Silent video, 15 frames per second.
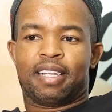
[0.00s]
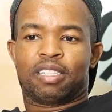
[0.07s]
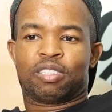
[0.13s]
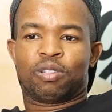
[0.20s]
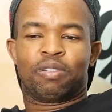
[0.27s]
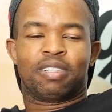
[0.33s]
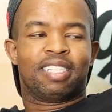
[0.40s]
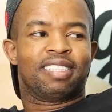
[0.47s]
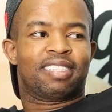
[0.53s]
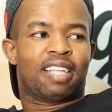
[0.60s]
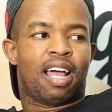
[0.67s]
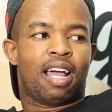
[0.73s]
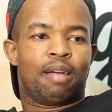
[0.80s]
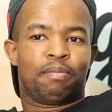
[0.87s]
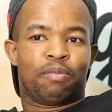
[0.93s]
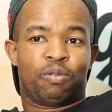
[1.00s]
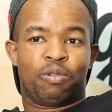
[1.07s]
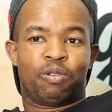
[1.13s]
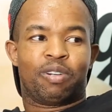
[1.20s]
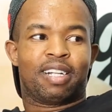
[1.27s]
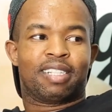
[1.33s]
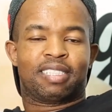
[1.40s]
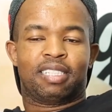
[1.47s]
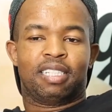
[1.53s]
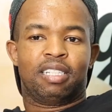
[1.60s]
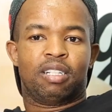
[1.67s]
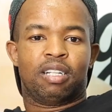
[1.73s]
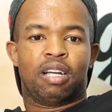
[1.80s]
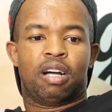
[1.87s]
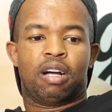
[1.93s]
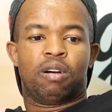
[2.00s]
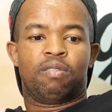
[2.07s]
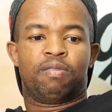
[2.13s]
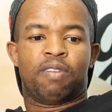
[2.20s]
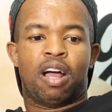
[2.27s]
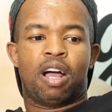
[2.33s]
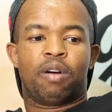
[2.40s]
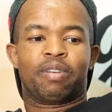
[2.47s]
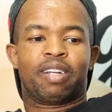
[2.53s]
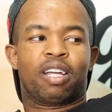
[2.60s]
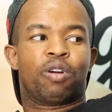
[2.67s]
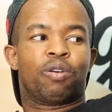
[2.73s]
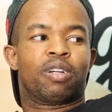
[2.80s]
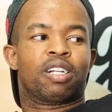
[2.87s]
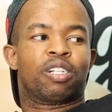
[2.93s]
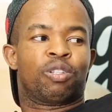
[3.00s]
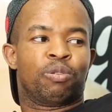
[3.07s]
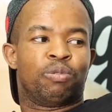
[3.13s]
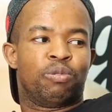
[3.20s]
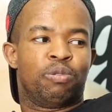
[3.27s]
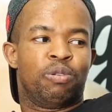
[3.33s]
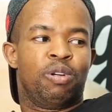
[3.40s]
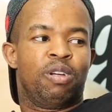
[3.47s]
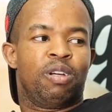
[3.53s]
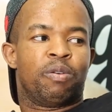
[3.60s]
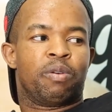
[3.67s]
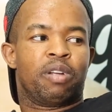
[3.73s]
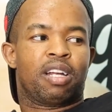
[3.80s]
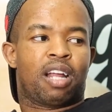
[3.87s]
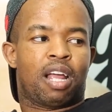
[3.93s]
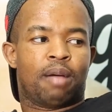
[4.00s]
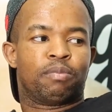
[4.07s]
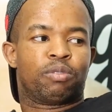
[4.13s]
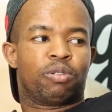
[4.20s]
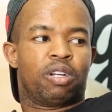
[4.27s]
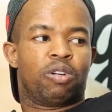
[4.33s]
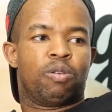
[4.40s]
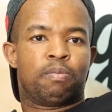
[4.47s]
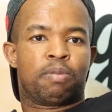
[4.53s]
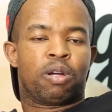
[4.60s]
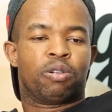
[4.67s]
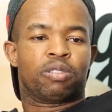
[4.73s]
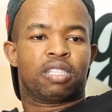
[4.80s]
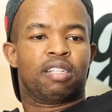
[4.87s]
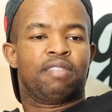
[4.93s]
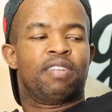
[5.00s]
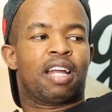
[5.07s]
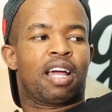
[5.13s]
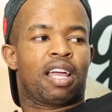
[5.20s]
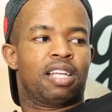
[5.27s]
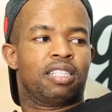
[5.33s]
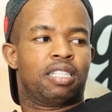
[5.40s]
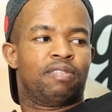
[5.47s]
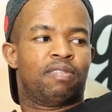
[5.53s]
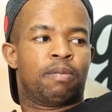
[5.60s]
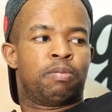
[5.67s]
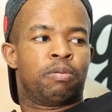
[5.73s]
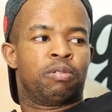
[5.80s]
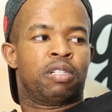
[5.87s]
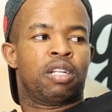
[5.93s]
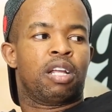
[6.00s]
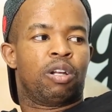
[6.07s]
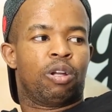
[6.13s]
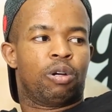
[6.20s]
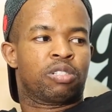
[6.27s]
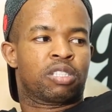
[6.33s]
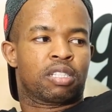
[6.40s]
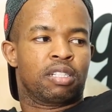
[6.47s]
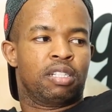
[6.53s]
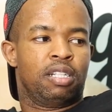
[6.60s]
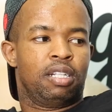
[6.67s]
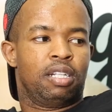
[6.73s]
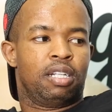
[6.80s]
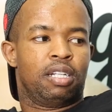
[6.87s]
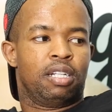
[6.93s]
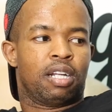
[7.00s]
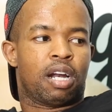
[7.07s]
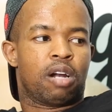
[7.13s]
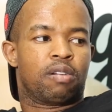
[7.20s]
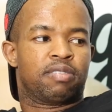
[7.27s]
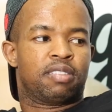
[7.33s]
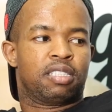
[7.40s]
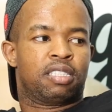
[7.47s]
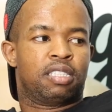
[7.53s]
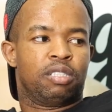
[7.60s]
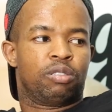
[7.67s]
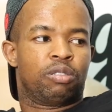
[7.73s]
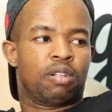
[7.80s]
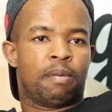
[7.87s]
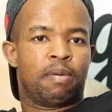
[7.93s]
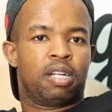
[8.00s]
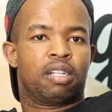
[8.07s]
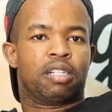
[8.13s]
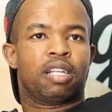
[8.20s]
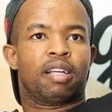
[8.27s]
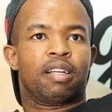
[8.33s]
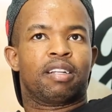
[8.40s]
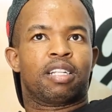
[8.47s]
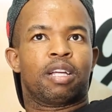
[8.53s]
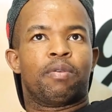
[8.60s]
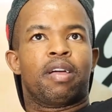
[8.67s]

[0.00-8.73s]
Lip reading: So this time, we're going to see of how they're going to do when it comes to it home, because even against Liverpool, they lost in the round of 16. I mean, they